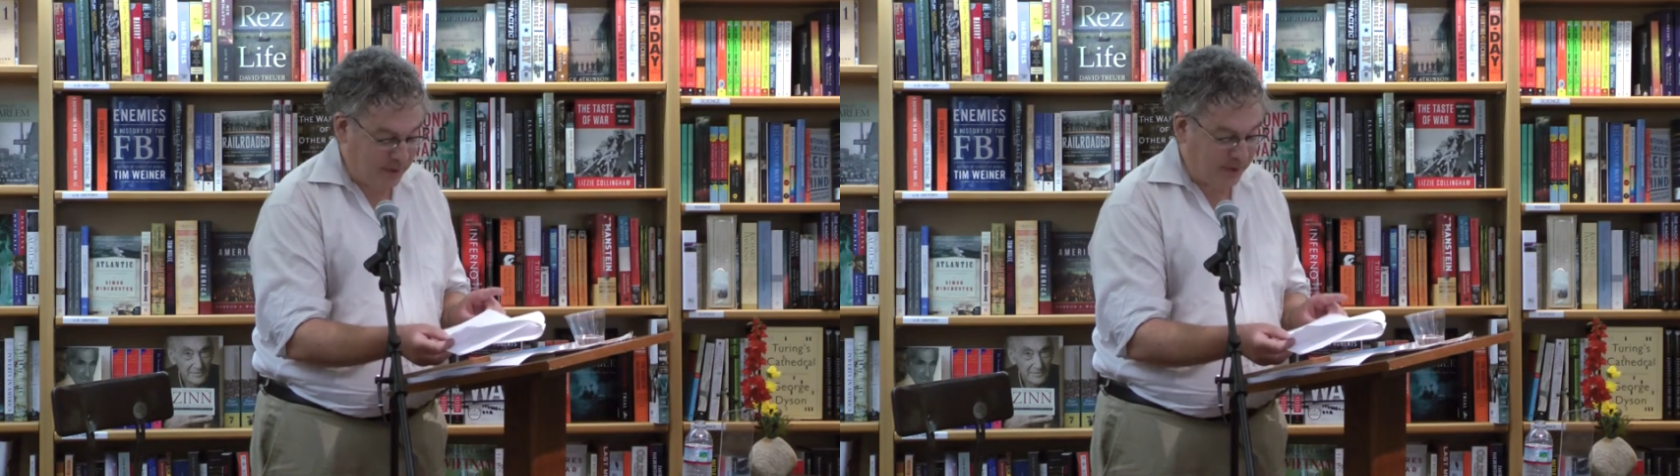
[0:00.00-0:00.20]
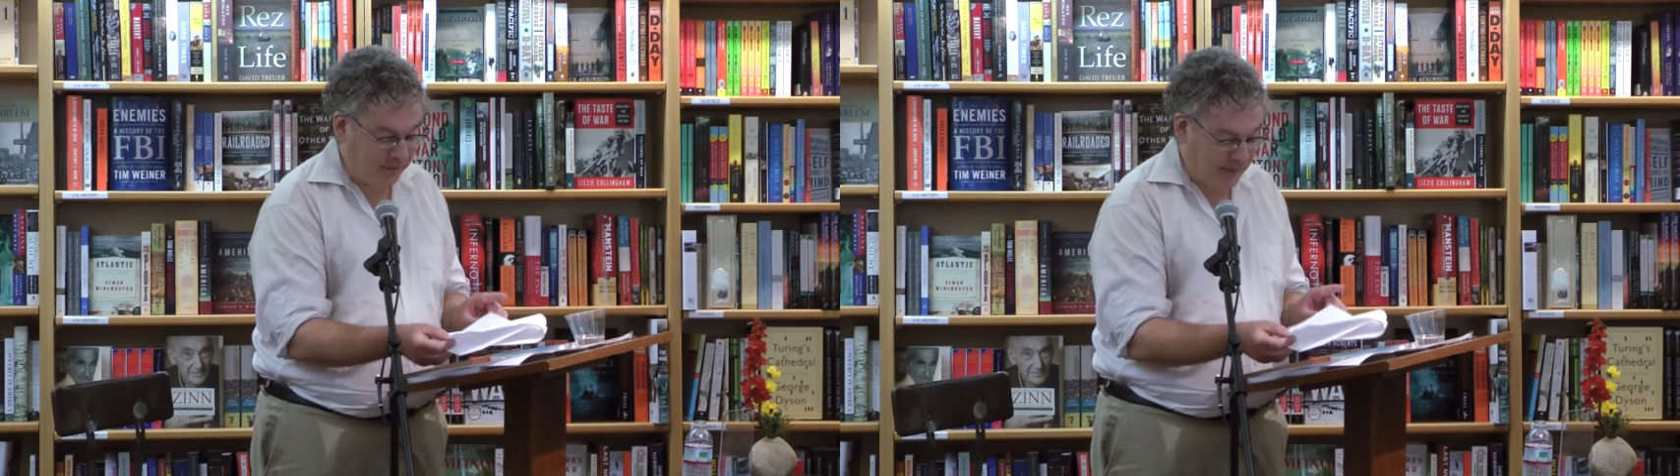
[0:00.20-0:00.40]

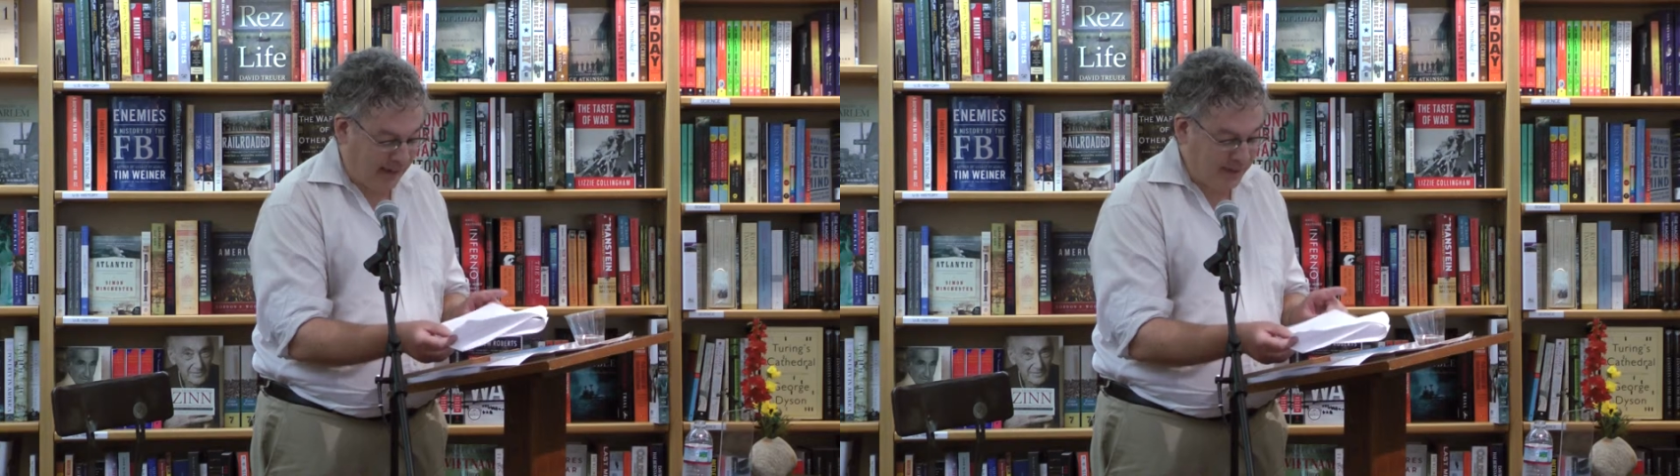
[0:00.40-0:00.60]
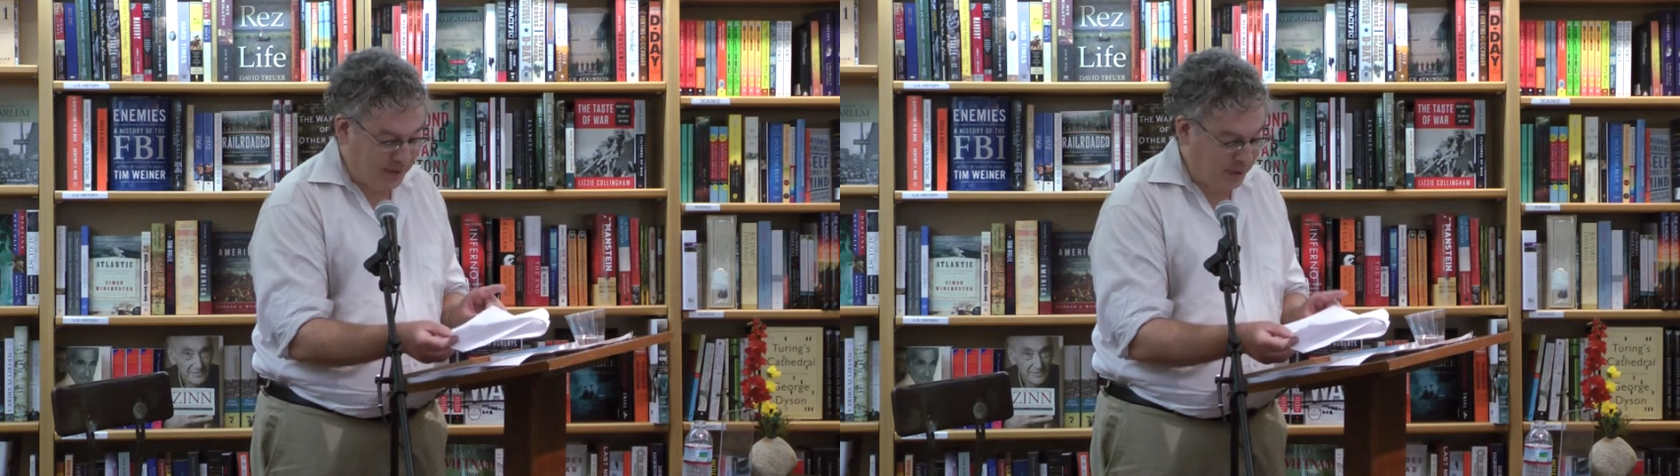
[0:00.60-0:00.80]
should
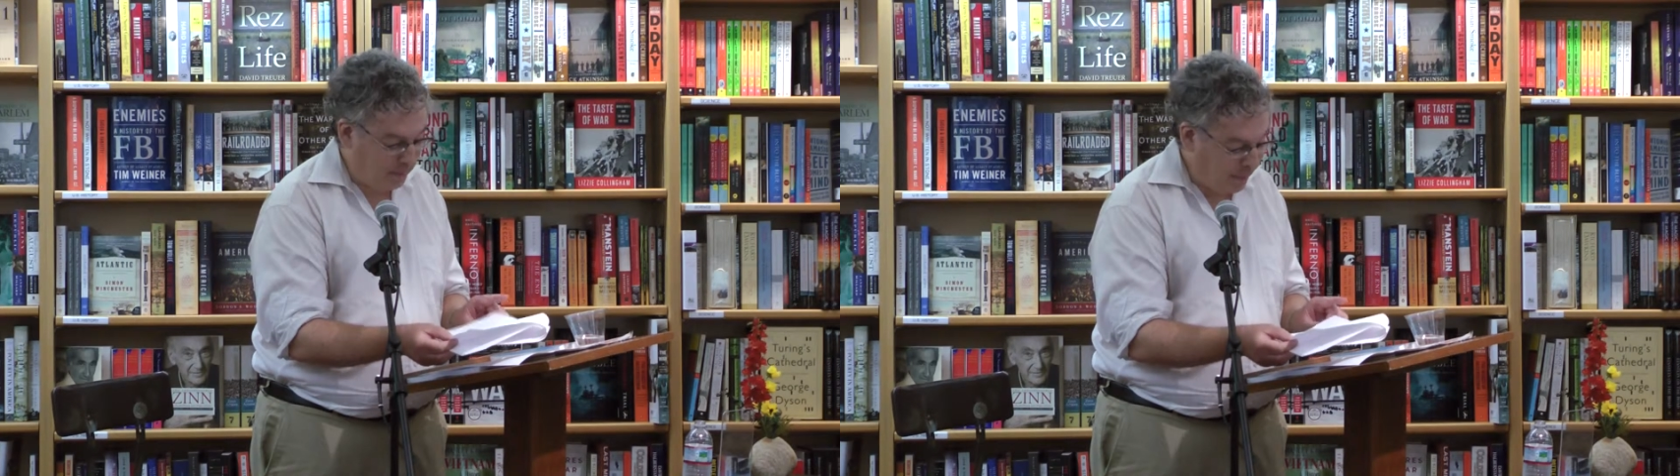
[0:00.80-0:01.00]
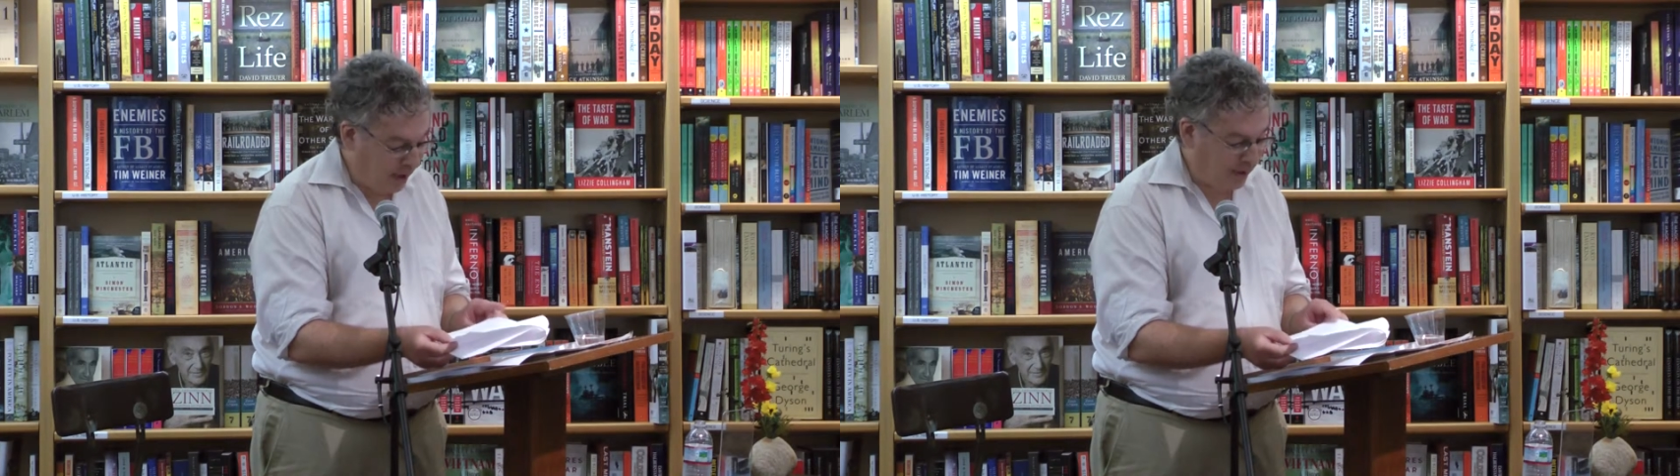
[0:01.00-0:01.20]
vanish
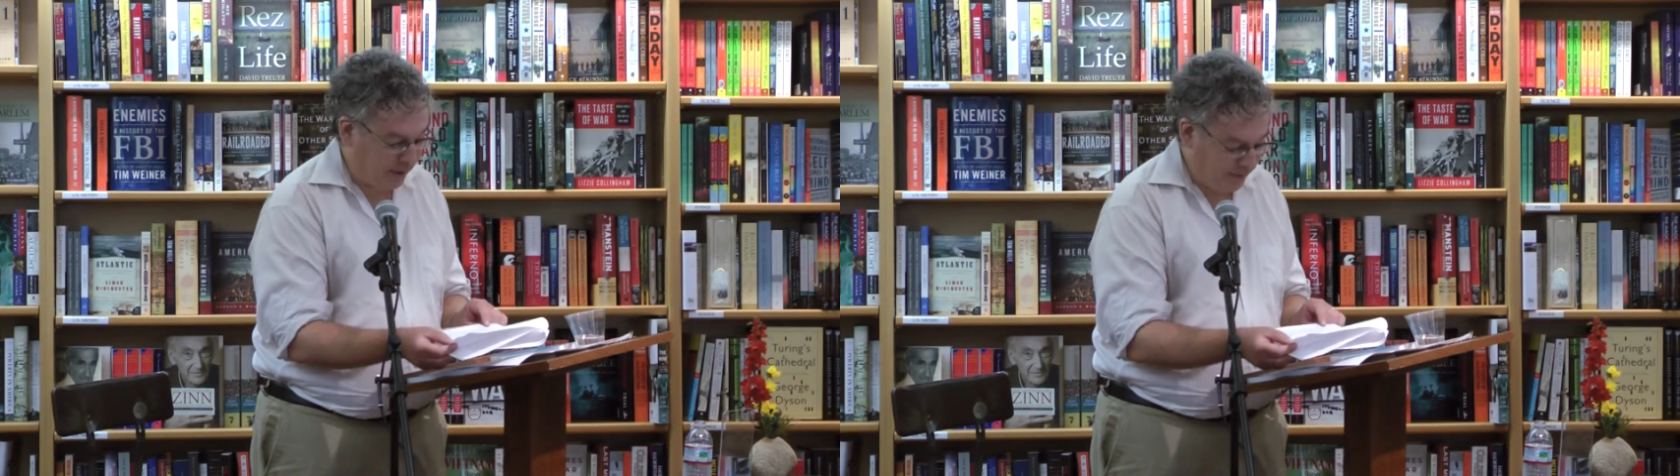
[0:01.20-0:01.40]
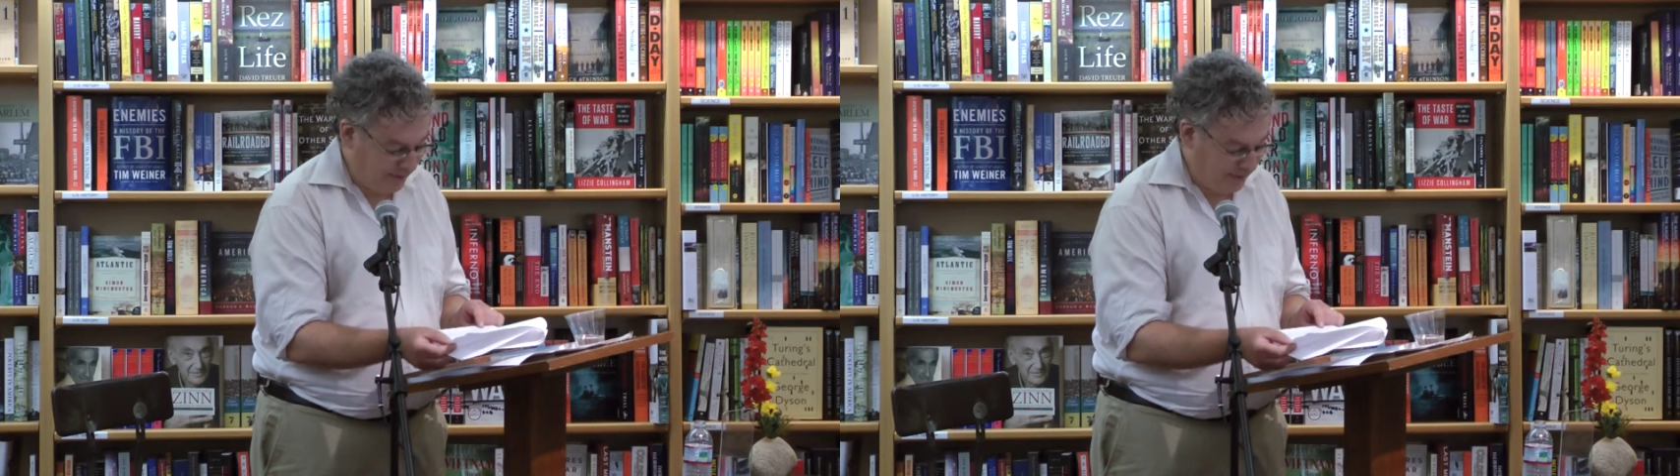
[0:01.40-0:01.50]
tomorrow